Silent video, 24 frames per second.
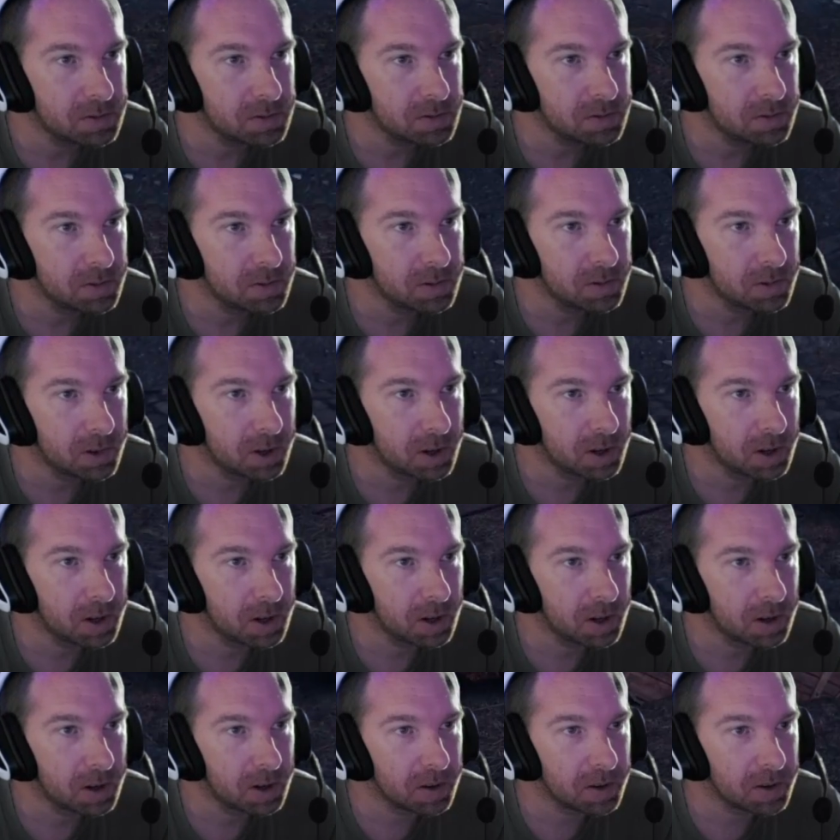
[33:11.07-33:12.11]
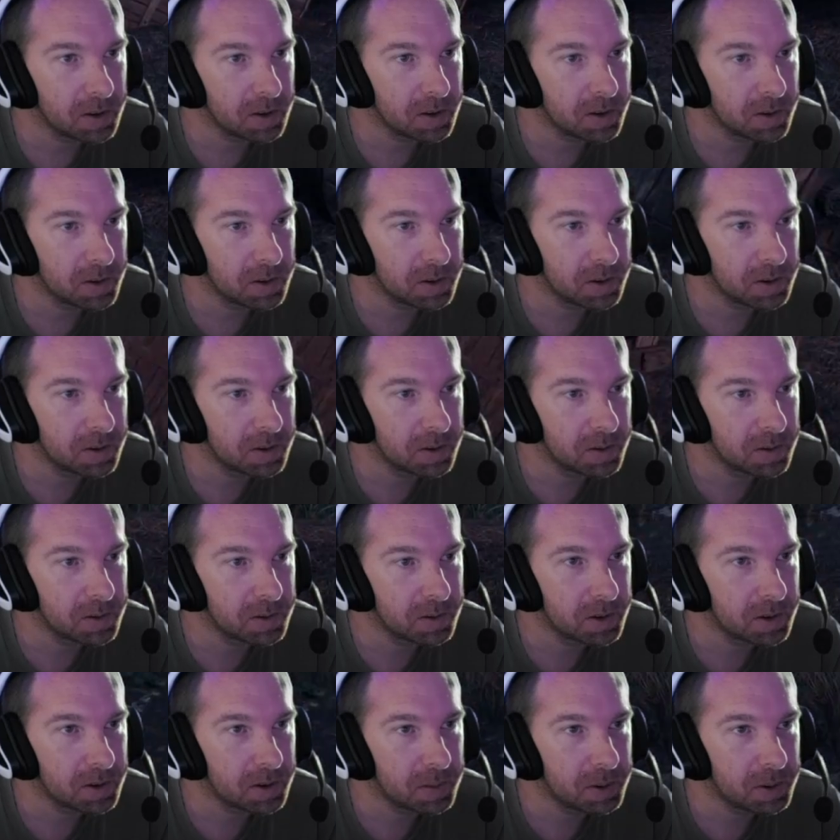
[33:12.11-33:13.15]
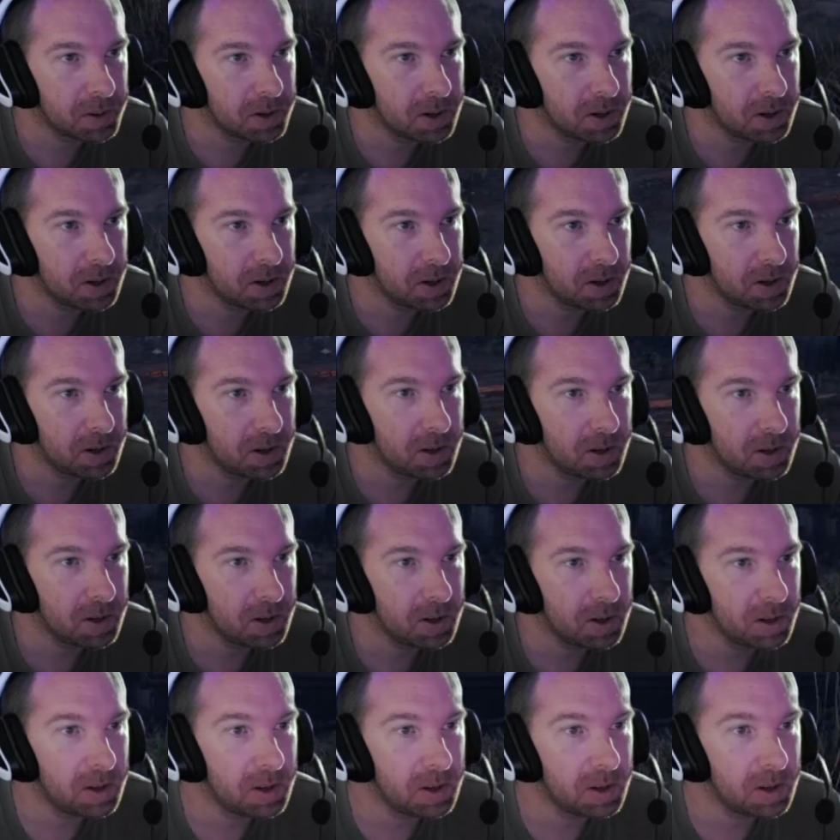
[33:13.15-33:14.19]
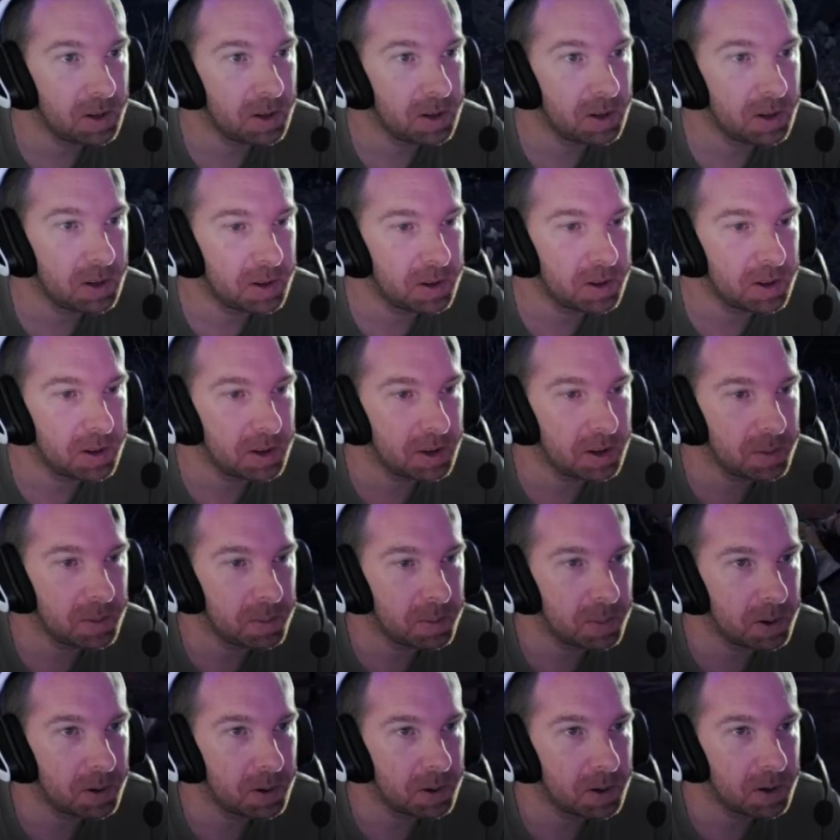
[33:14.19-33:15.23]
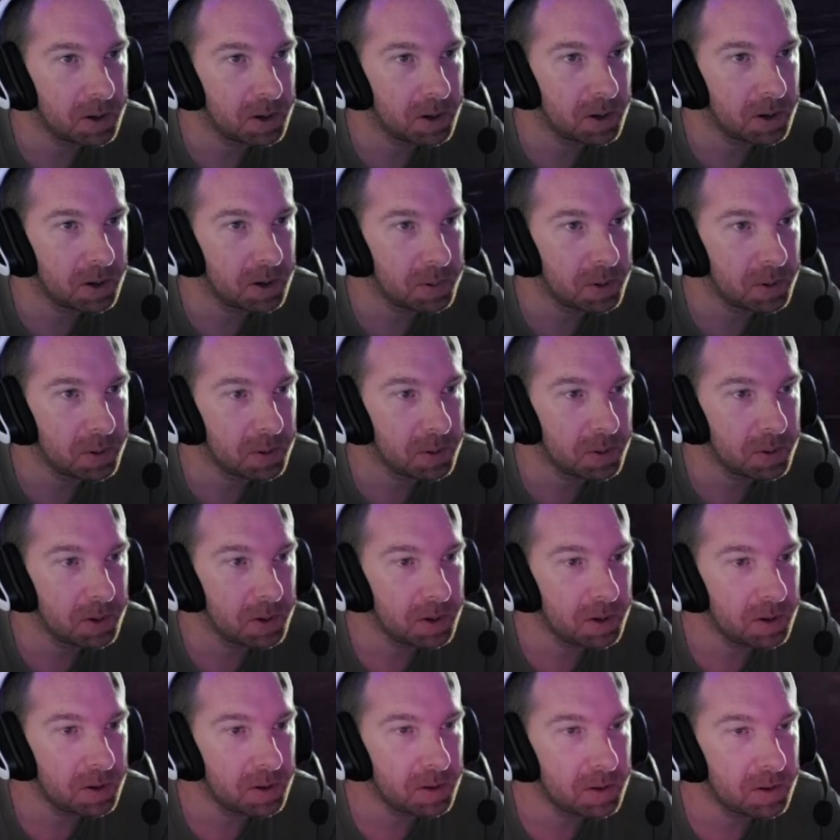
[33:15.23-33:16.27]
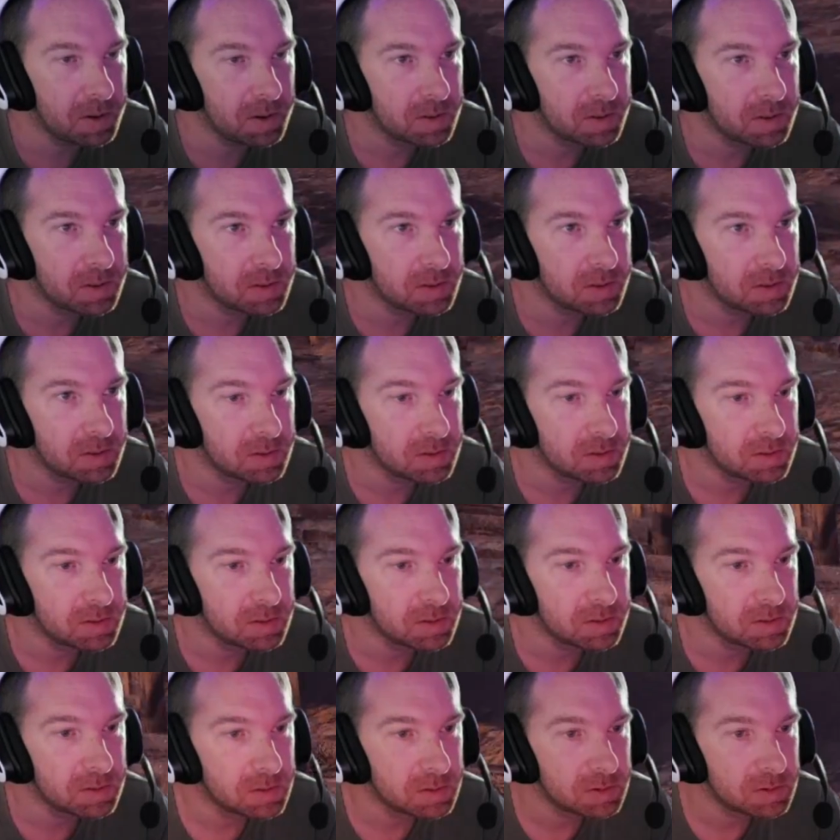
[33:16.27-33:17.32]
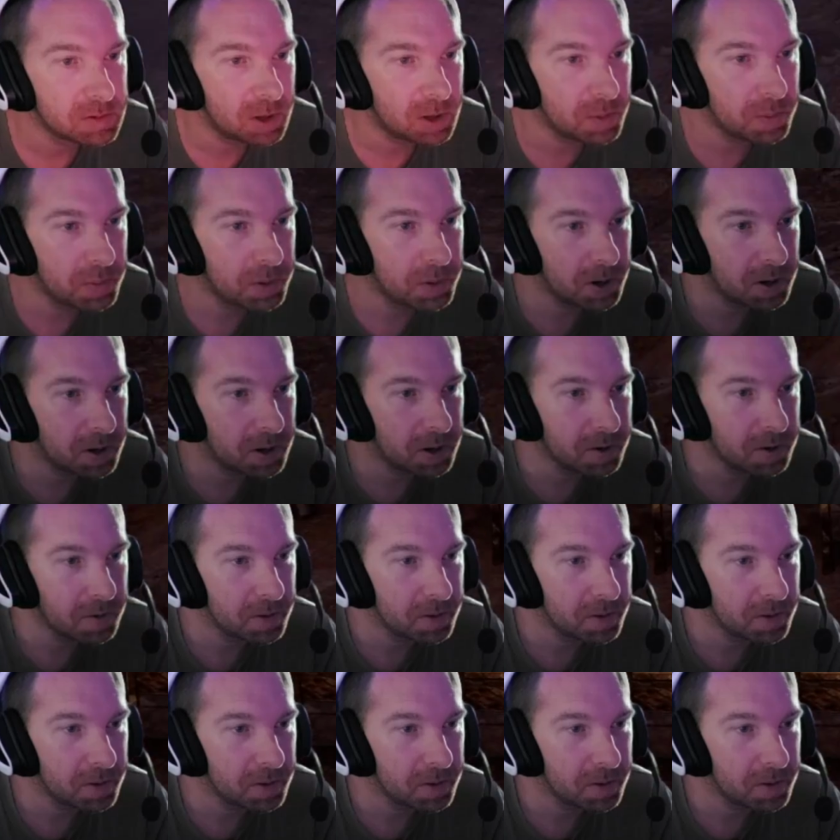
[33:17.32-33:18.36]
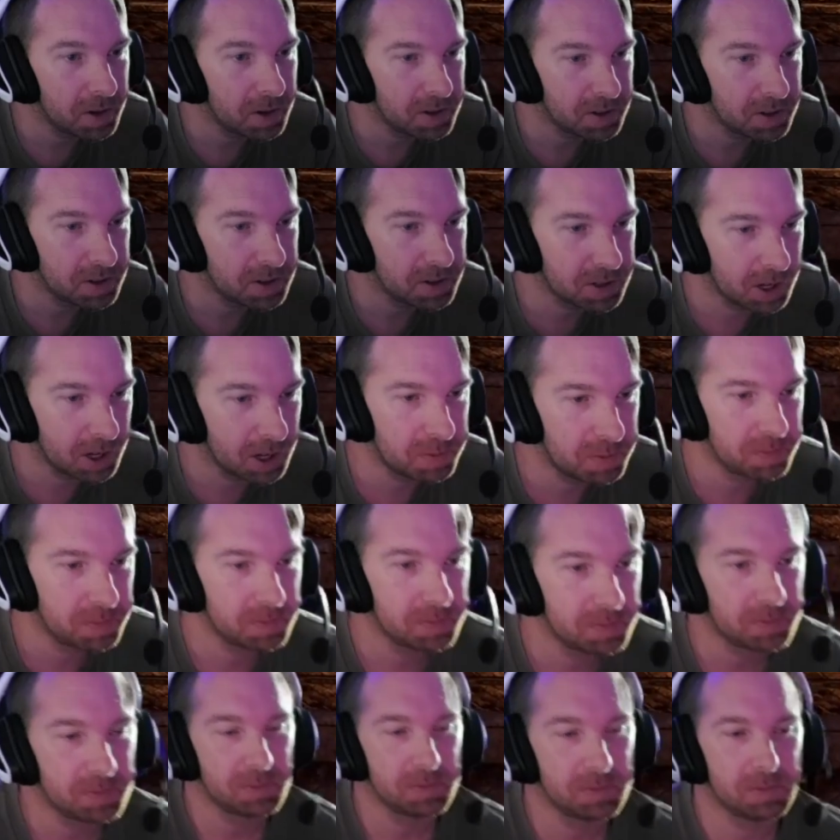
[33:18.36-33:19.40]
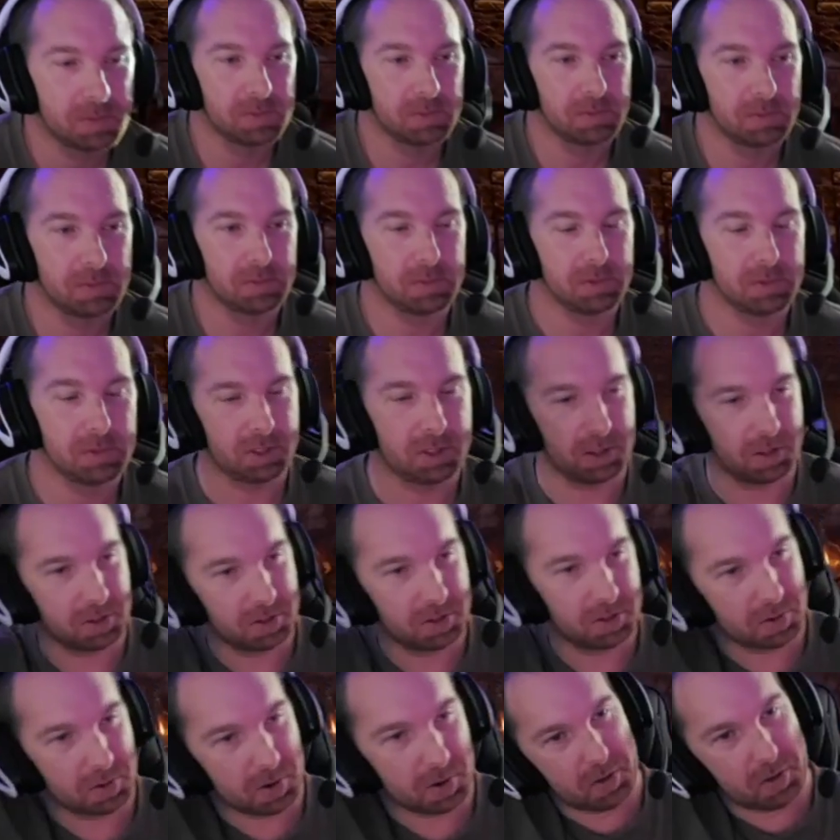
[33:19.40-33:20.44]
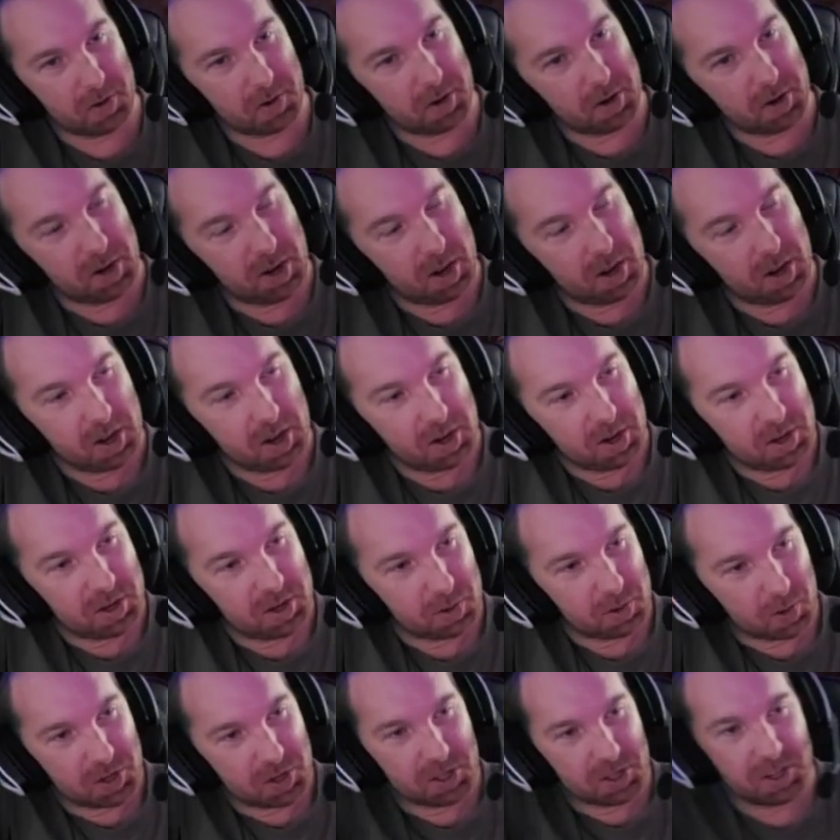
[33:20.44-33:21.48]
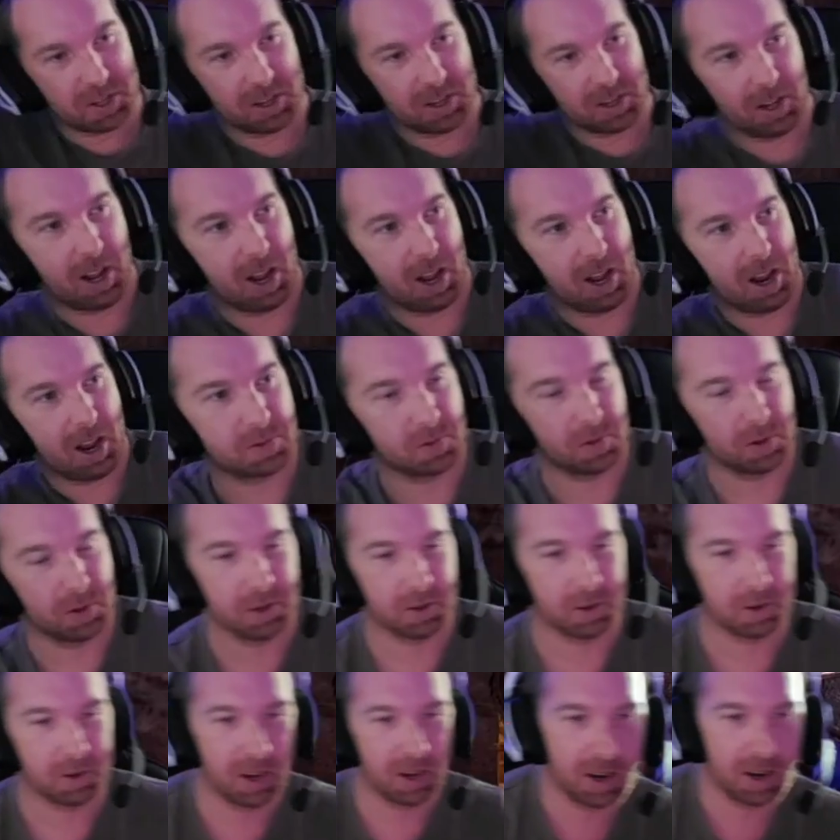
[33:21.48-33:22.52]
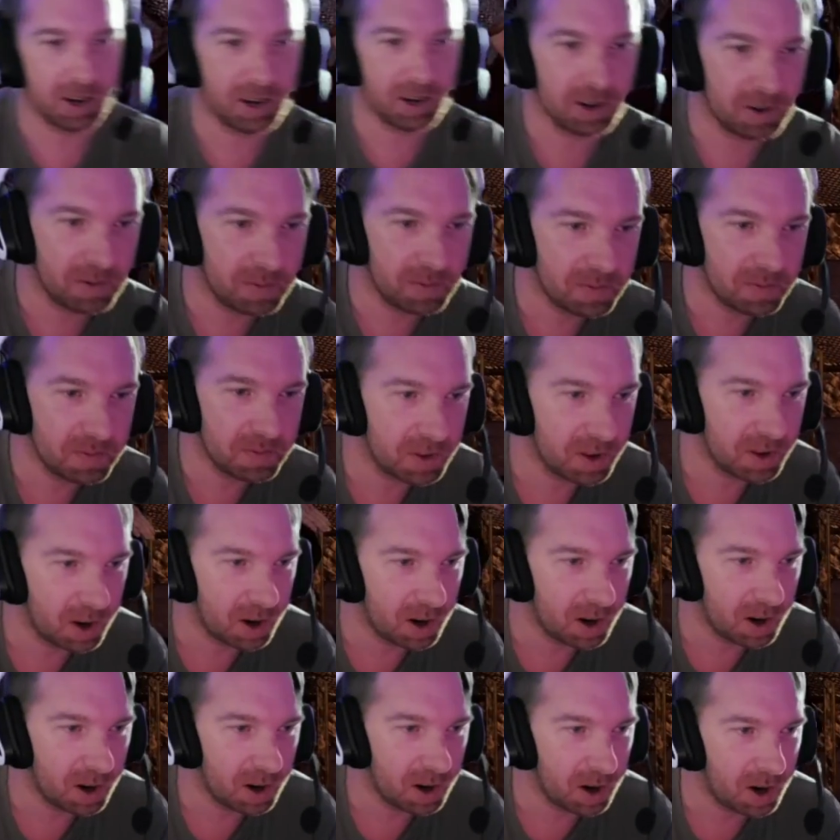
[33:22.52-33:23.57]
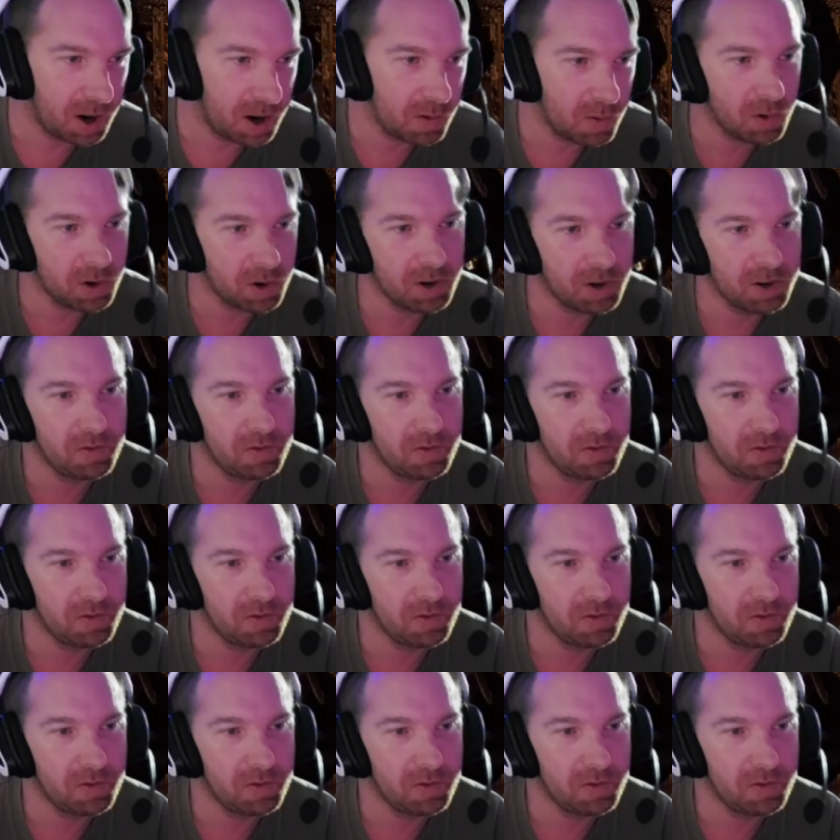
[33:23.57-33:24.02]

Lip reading: Okay, so this one's gonna be in the burning building. Oh, there it is. There's the last one. So this one had 3. Usually once you get the last one, you'll get a, alright, we've